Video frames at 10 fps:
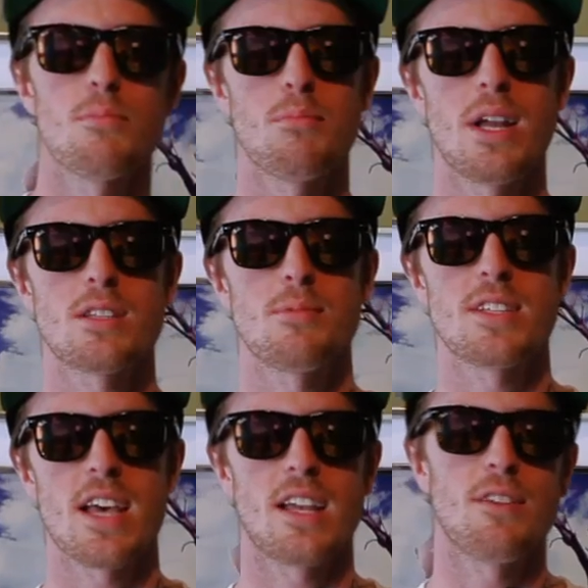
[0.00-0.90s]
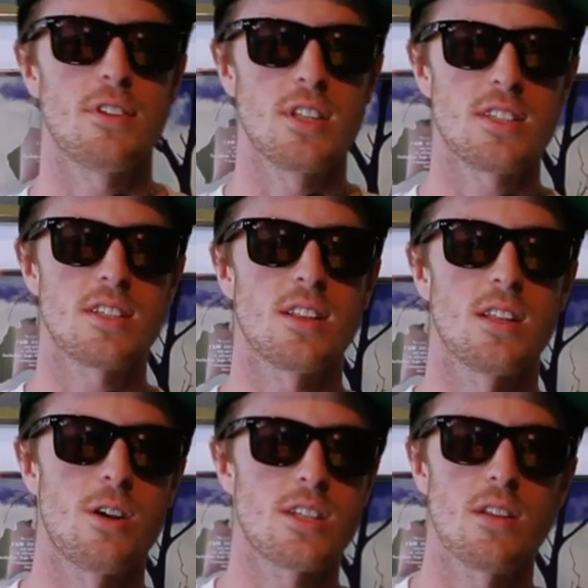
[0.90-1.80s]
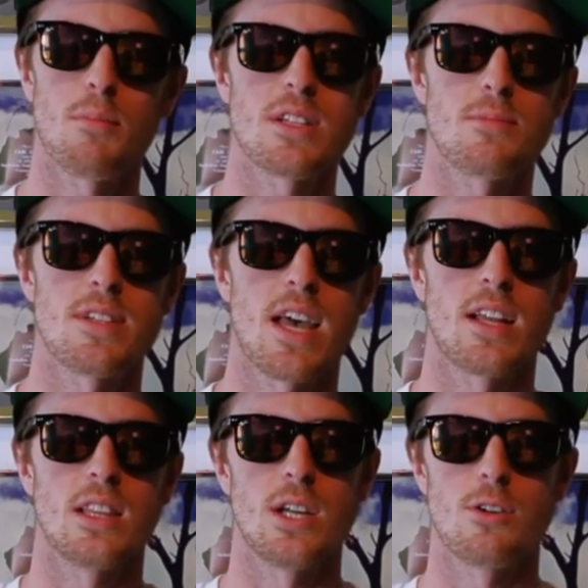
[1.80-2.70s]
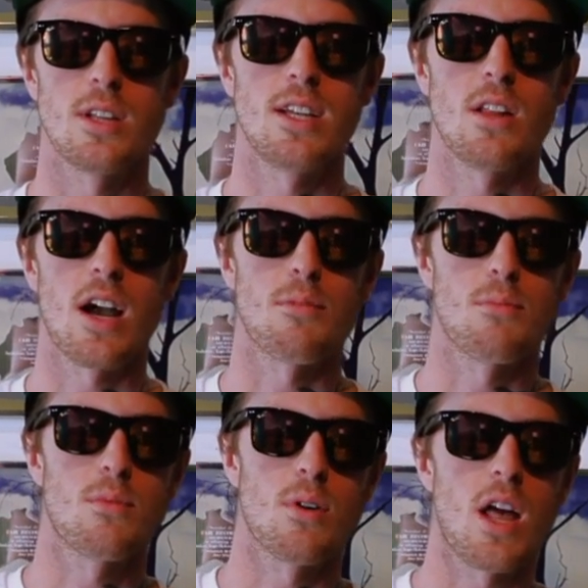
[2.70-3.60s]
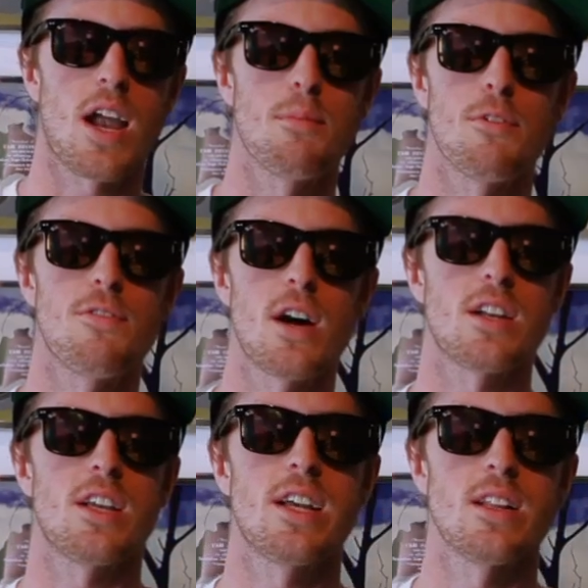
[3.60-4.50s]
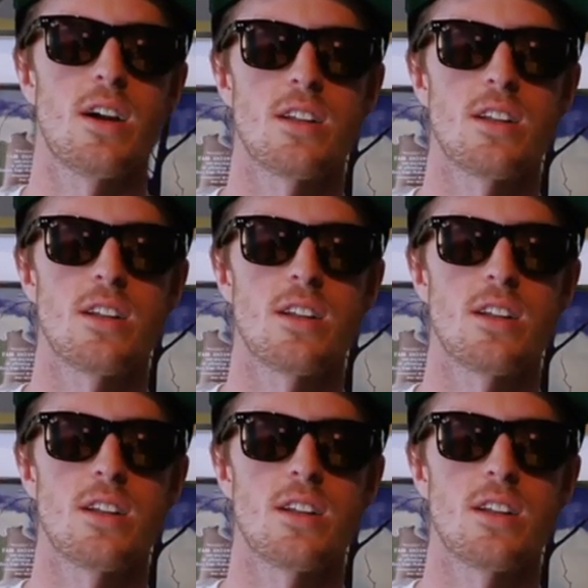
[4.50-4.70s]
meant to be taken, if you listen to the lyrics, it's not meant to be taken literally like I'm a fucking killer.